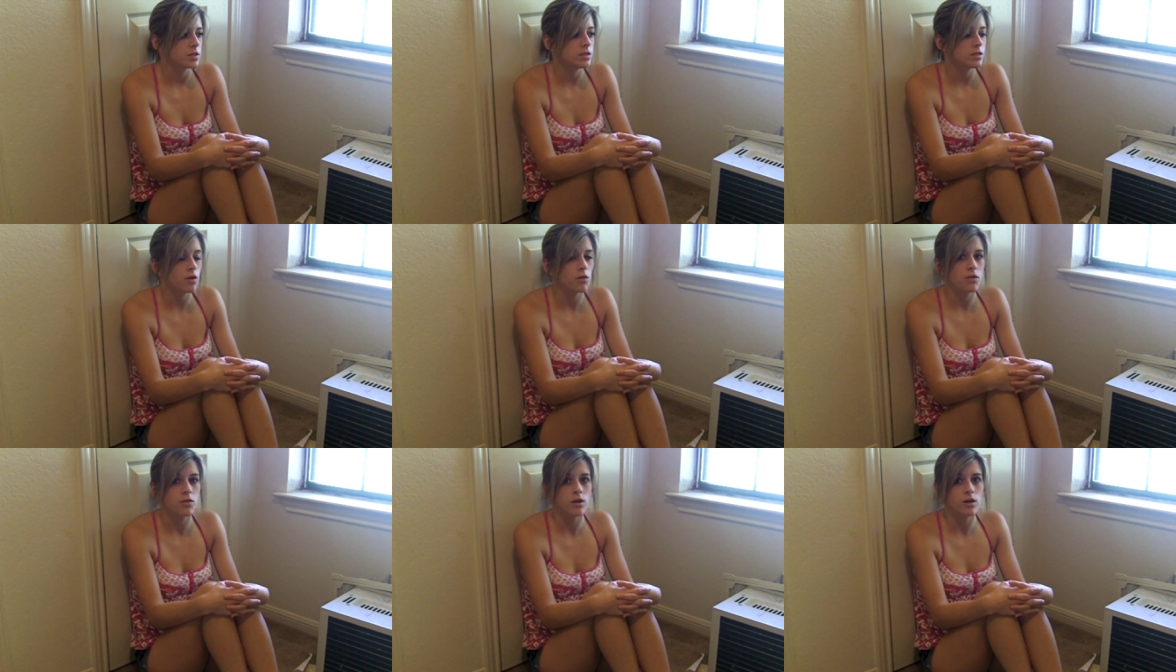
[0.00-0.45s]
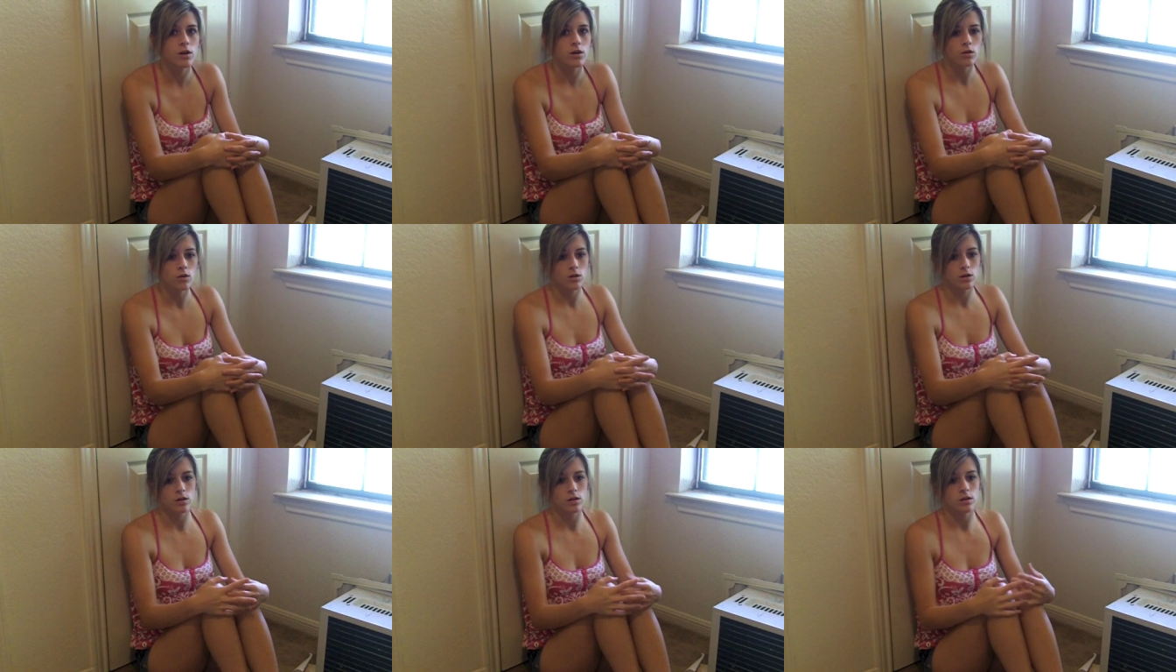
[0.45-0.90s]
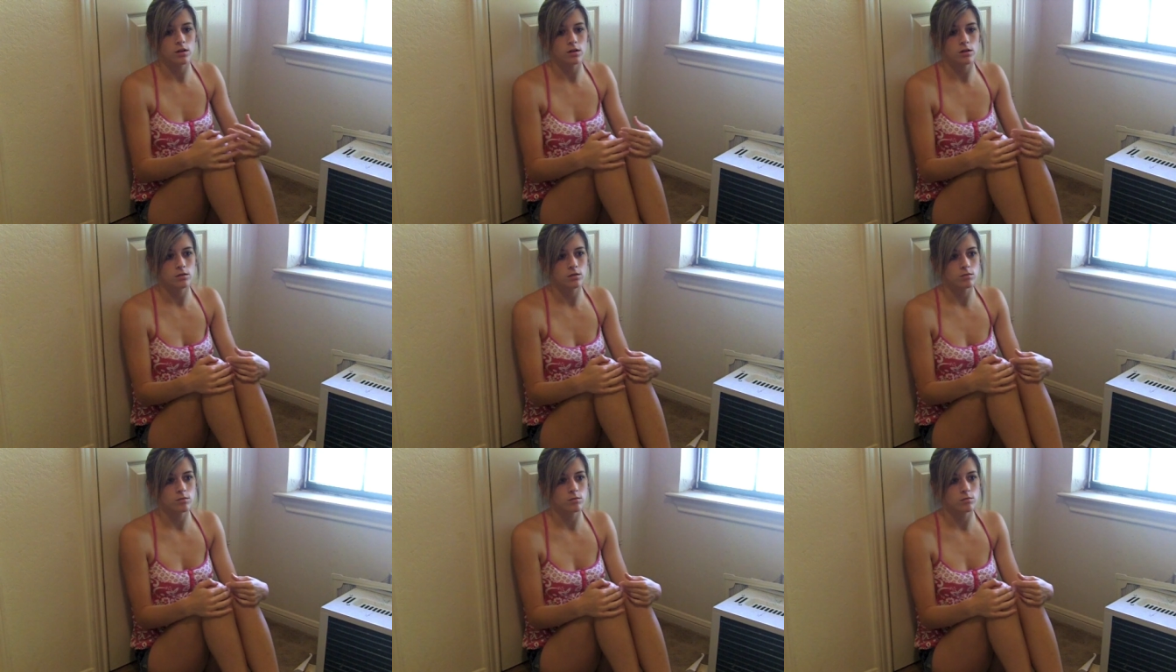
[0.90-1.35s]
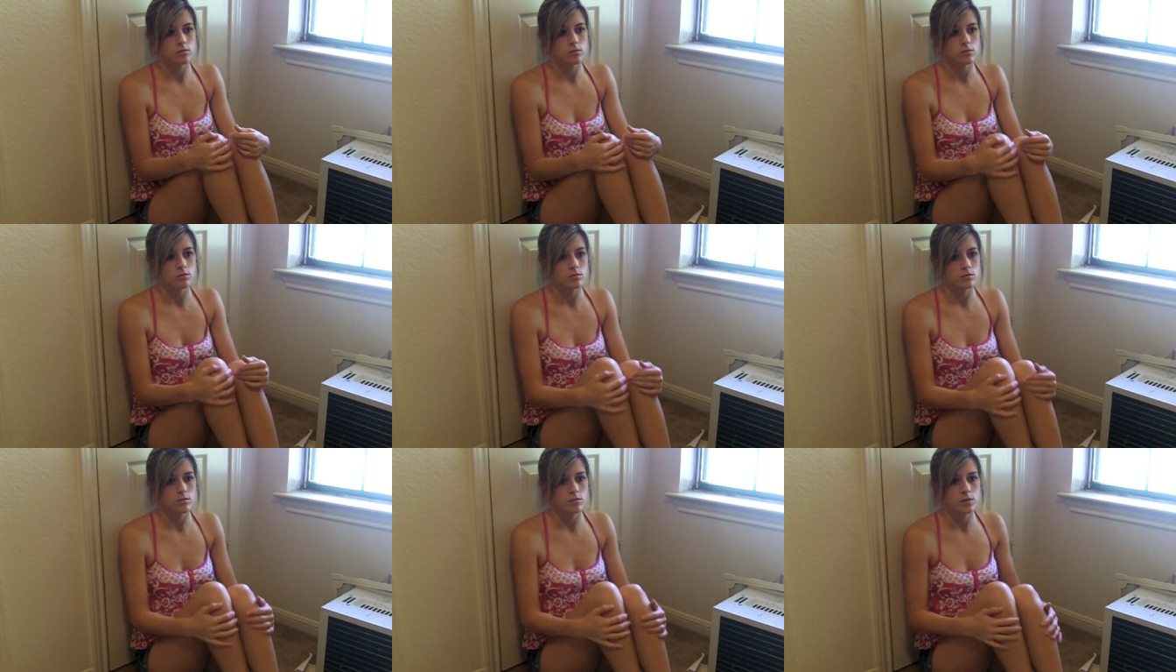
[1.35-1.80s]
so they're going to
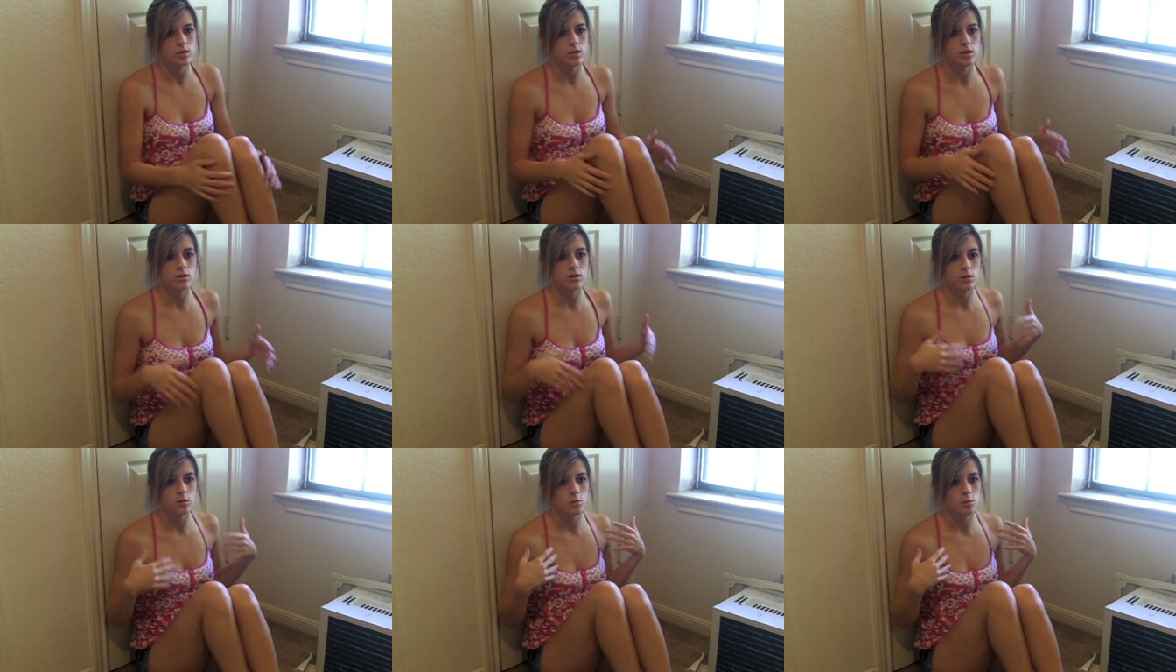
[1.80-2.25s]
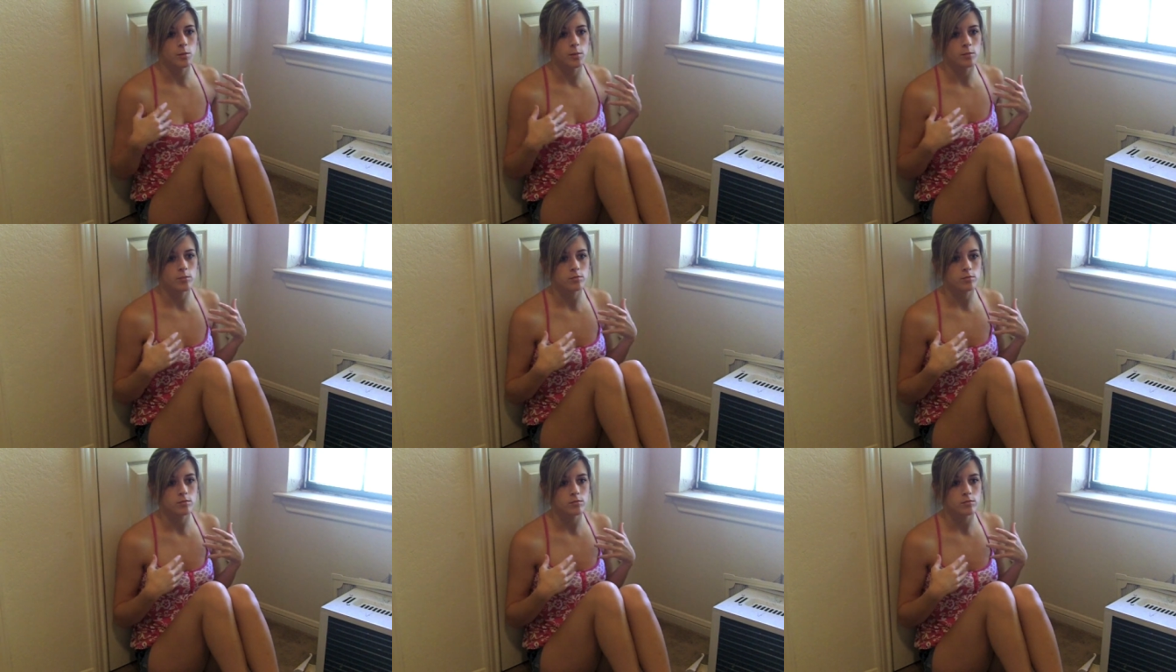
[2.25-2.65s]
tell them